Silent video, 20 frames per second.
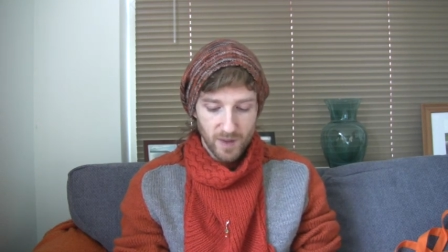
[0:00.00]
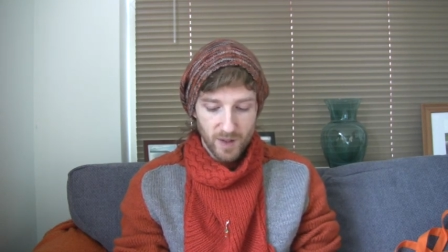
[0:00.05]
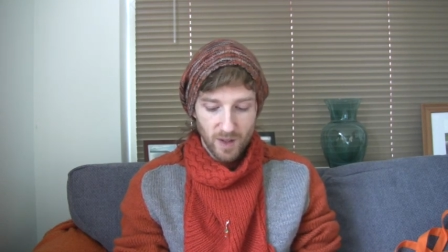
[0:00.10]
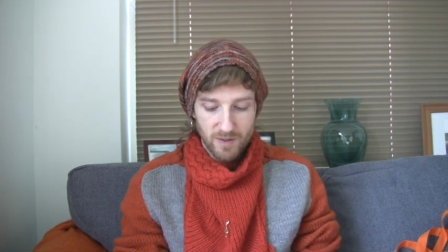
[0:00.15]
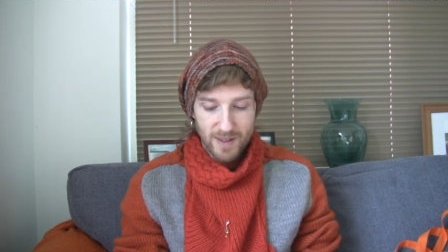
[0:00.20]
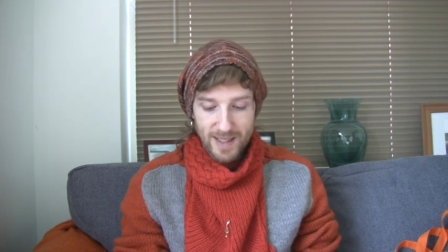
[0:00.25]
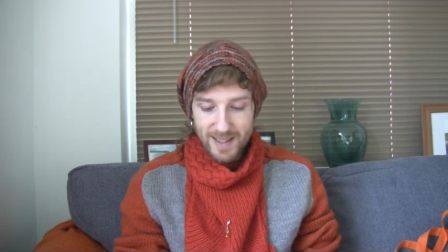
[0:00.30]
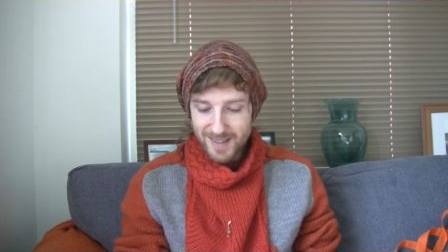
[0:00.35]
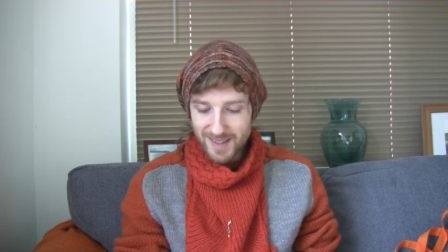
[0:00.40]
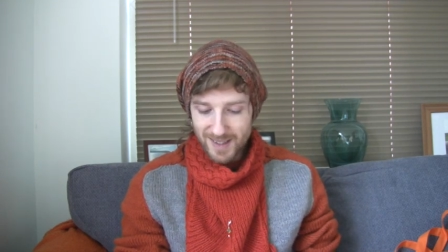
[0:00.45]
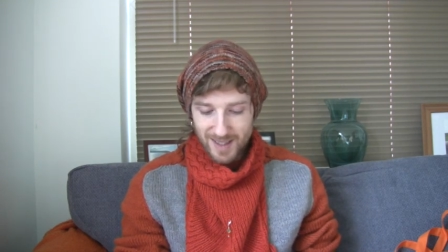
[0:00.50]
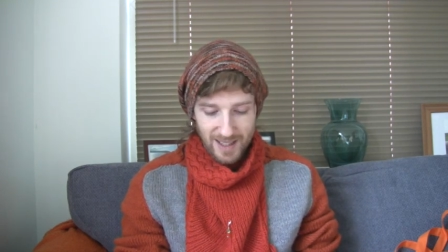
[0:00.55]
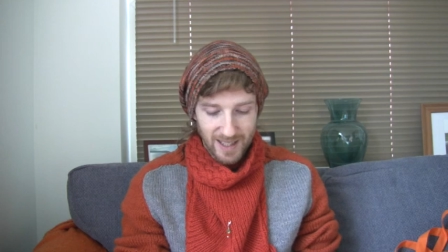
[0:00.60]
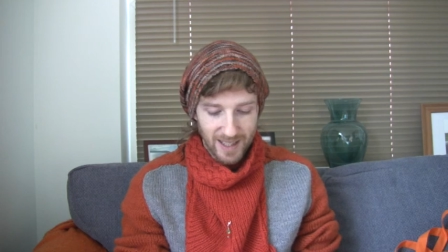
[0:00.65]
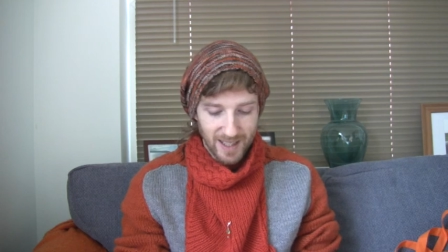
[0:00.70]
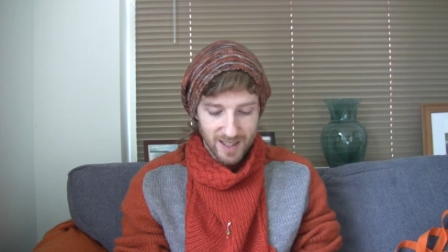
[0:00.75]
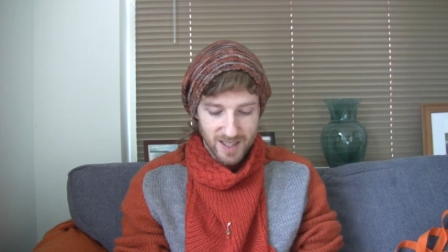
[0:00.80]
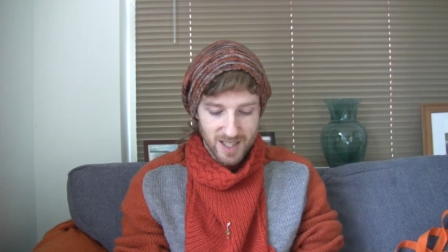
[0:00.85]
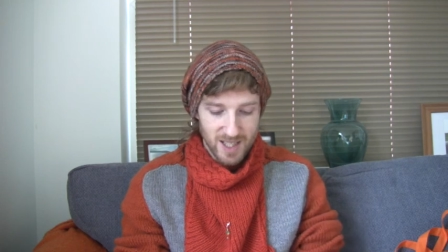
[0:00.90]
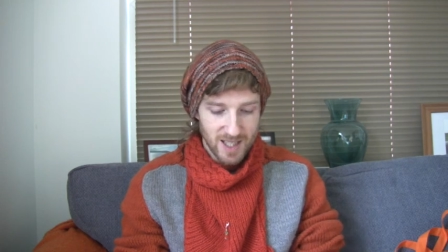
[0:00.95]

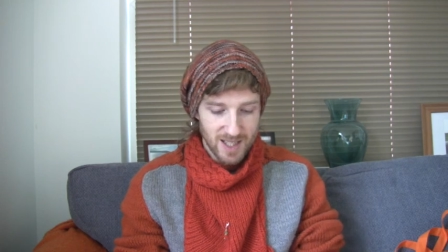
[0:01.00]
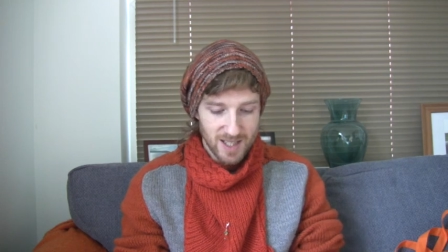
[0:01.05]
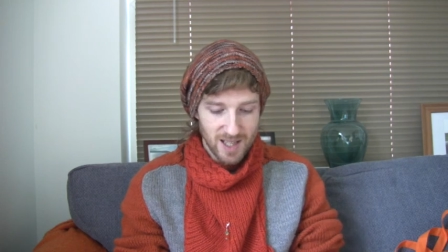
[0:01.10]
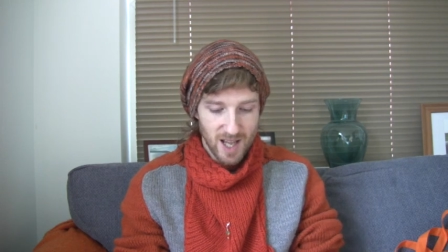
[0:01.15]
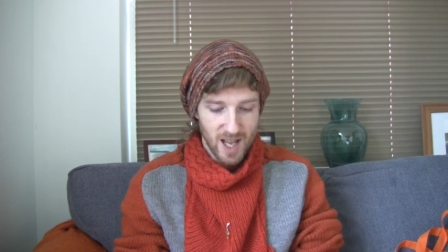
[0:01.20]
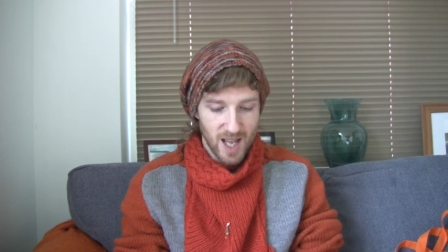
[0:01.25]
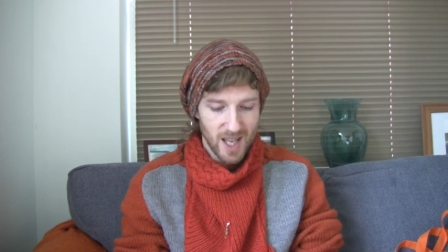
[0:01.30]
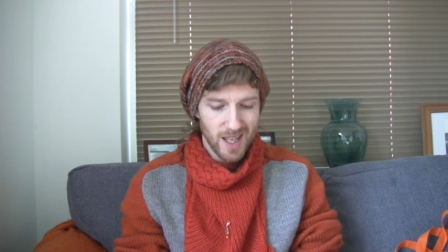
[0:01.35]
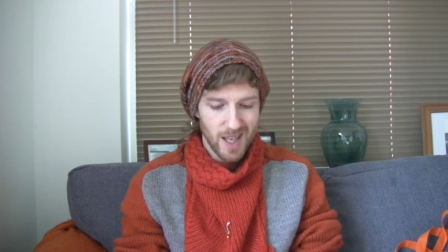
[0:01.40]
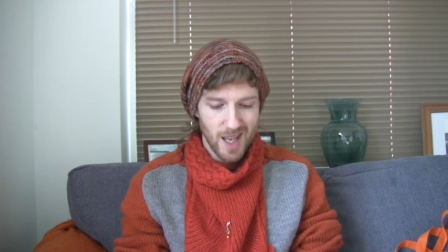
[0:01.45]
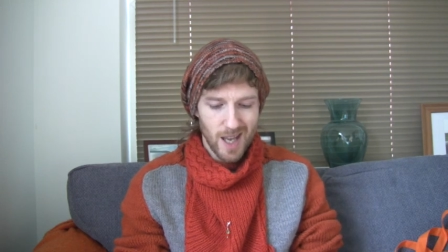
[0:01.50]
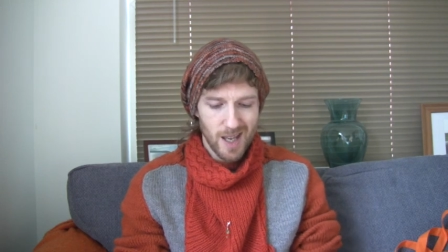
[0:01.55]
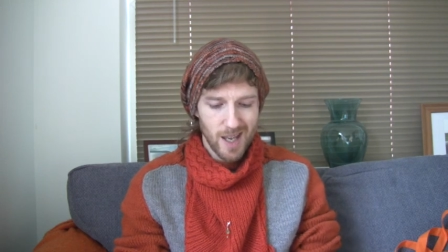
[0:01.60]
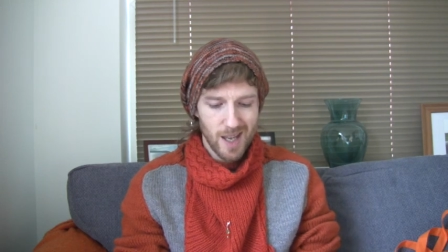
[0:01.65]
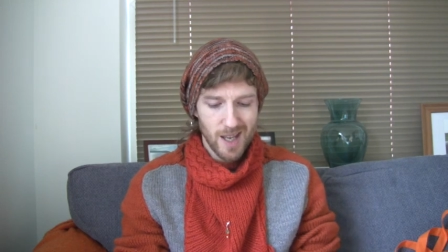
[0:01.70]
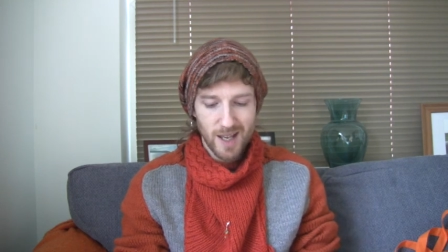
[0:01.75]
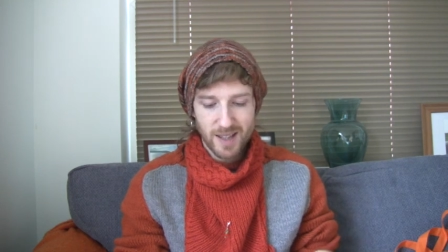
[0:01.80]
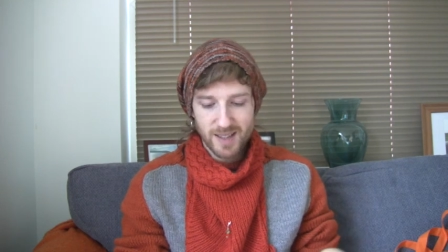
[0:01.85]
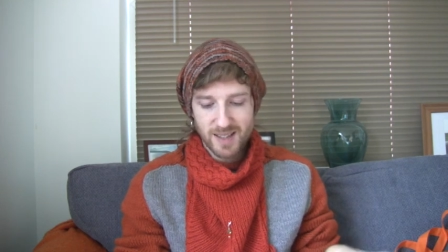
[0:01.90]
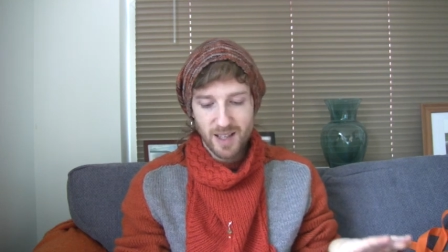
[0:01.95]
recently, and she's like,
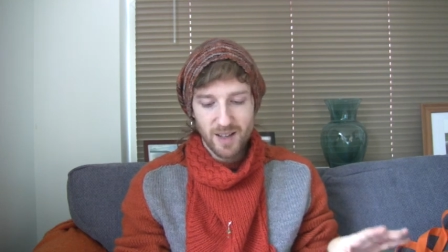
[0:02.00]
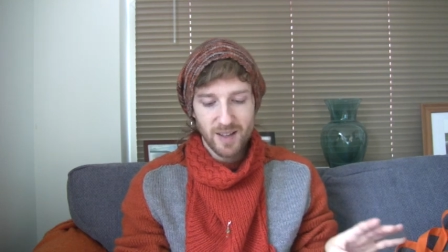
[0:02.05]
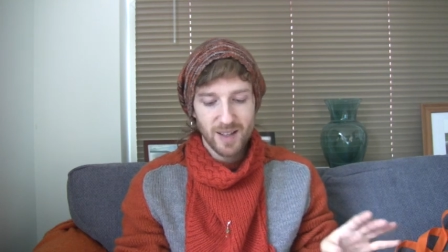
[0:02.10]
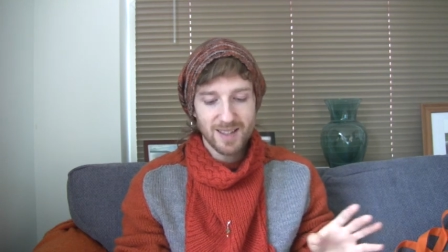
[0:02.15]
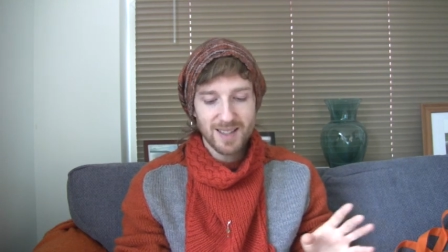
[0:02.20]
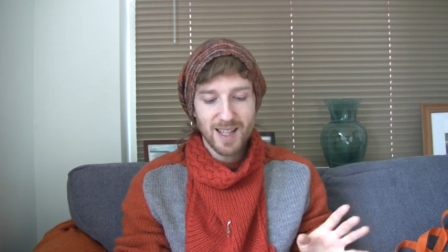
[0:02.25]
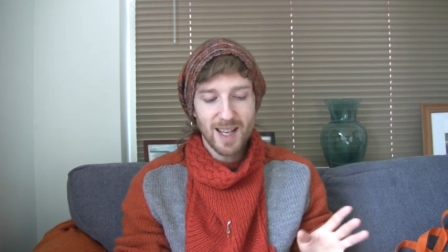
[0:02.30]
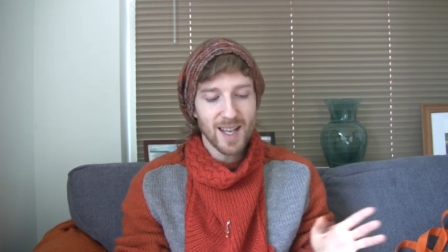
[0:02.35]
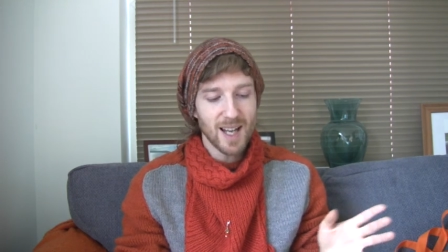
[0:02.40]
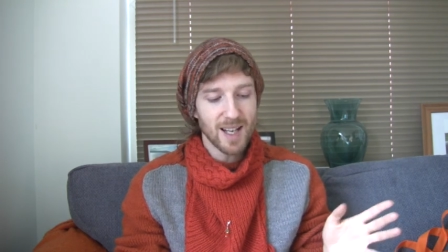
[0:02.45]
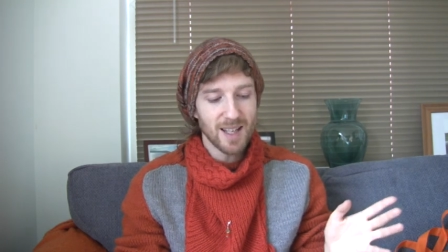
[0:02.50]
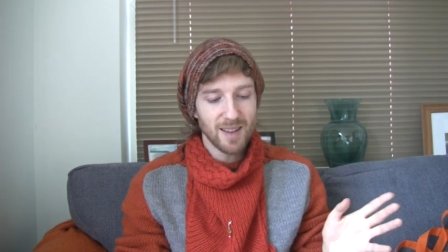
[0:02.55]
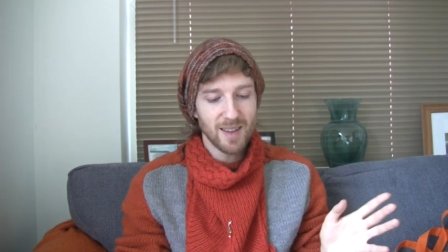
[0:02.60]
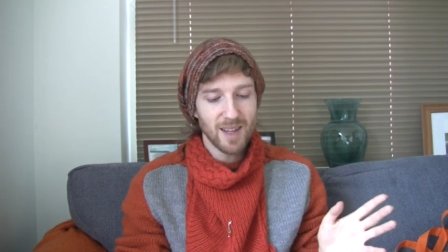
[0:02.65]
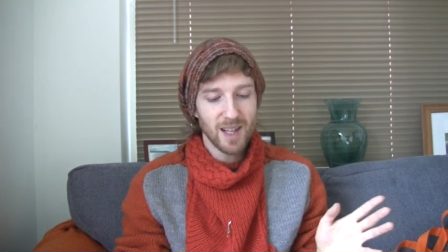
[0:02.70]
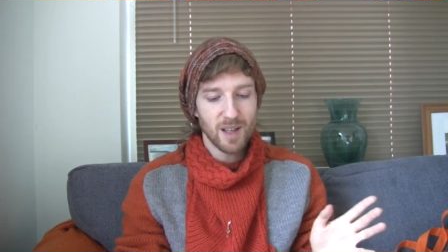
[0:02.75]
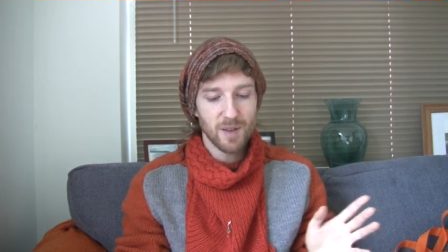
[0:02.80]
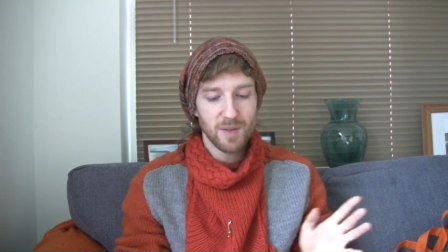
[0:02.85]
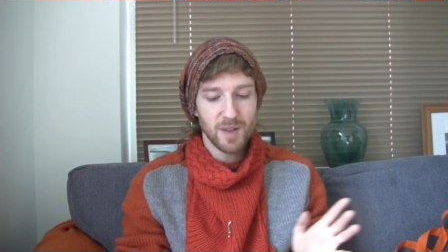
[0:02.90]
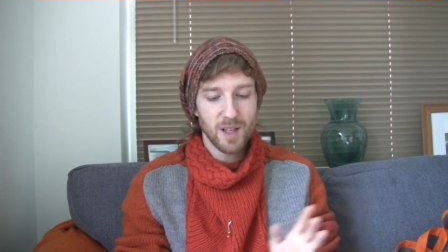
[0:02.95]
yeah, so it's that kind of
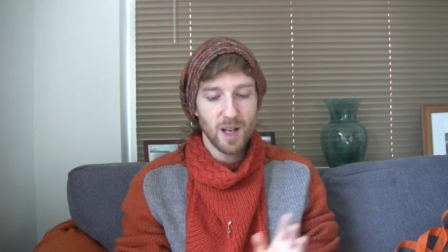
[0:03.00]
thing of,